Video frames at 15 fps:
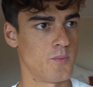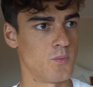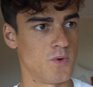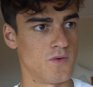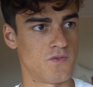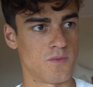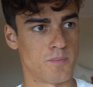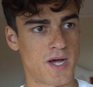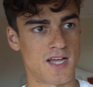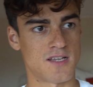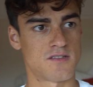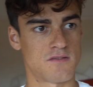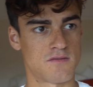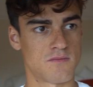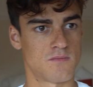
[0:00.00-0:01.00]
with the
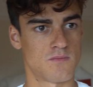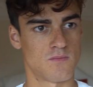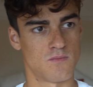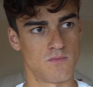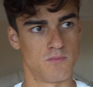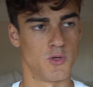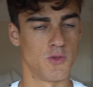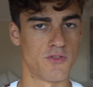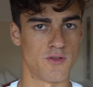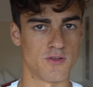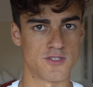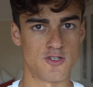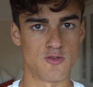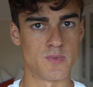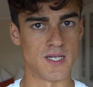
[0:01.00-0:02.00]
past month
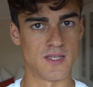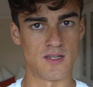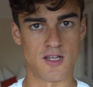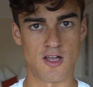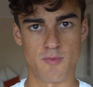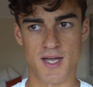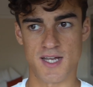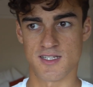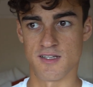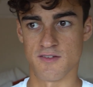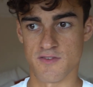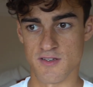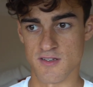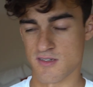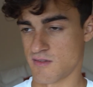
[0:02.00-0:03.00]
or two being the lower back
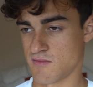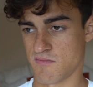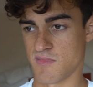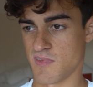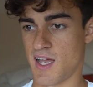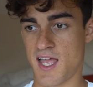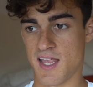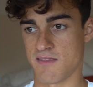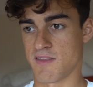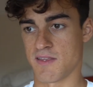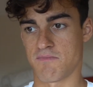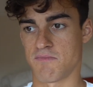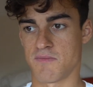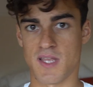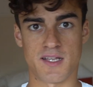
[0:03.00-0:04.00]
stiffness I'd